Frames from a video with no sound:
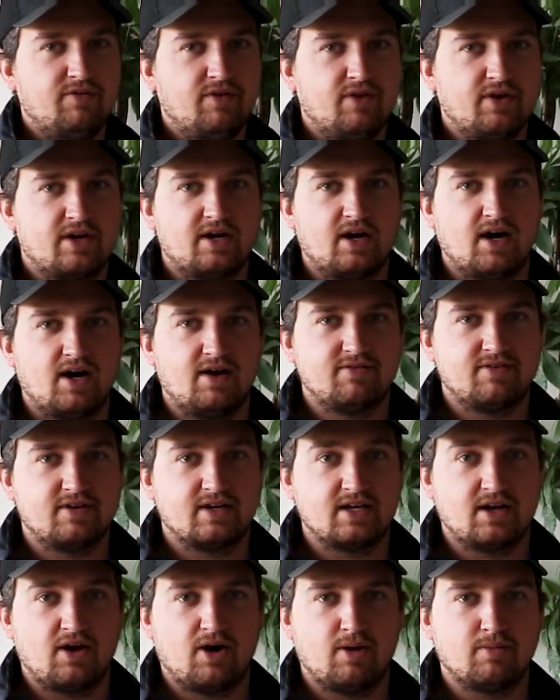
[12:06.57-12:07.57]
very
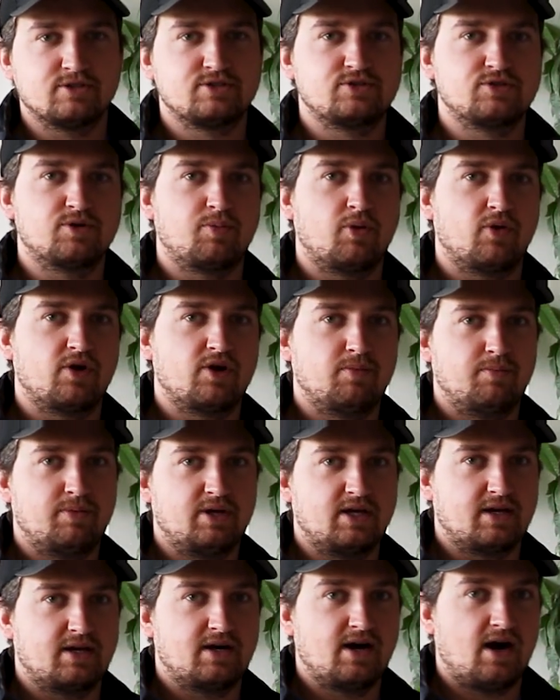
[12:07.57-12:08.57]
confident, almost to a point of
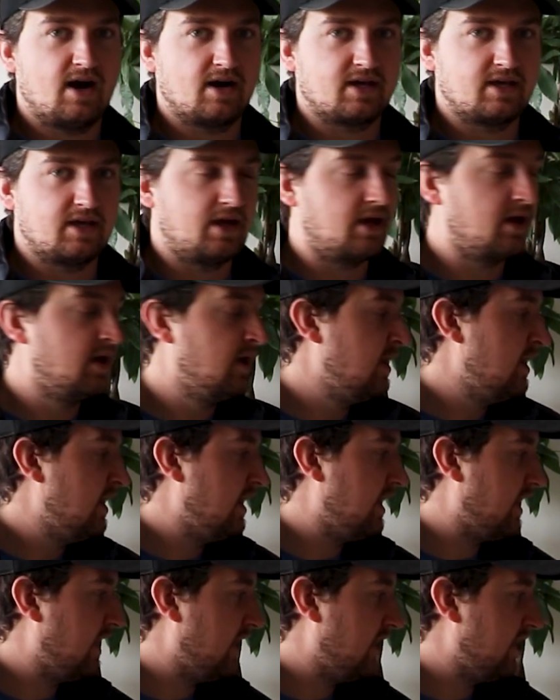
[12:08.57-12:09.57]
being cocky.
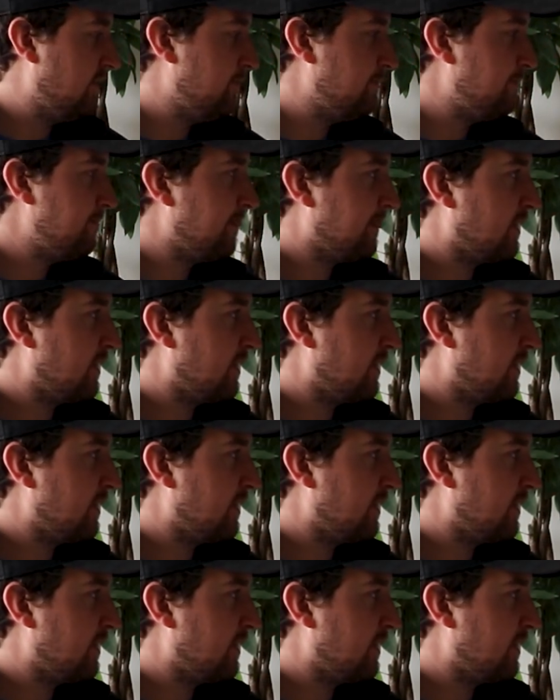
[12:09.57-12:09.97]
And